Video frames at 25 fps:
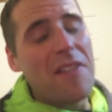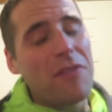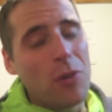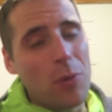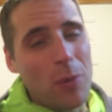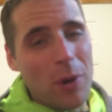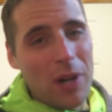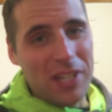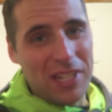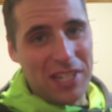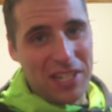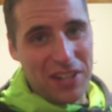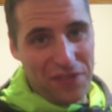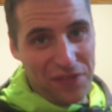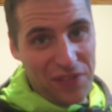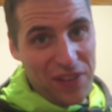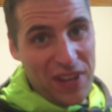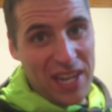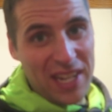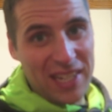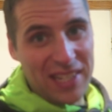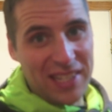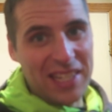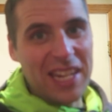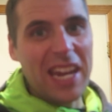Everyone's
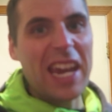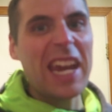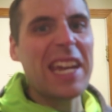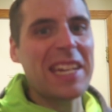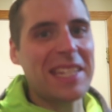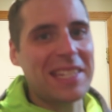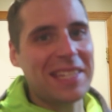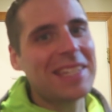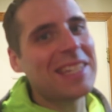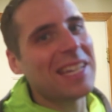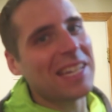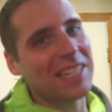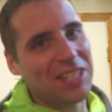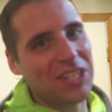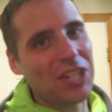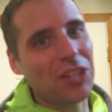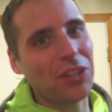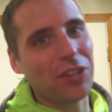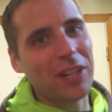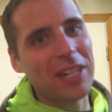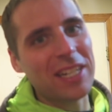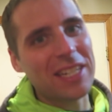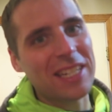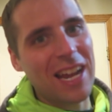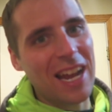defense, it's 6
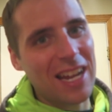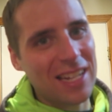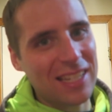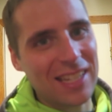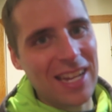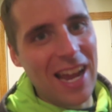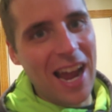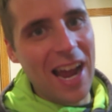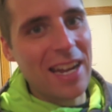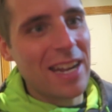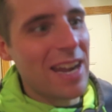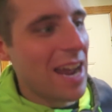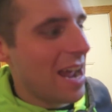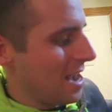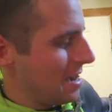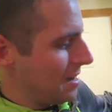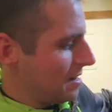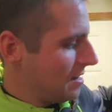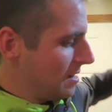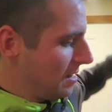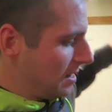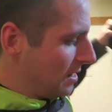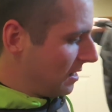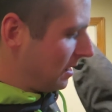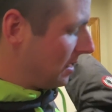degrees outside
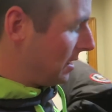now,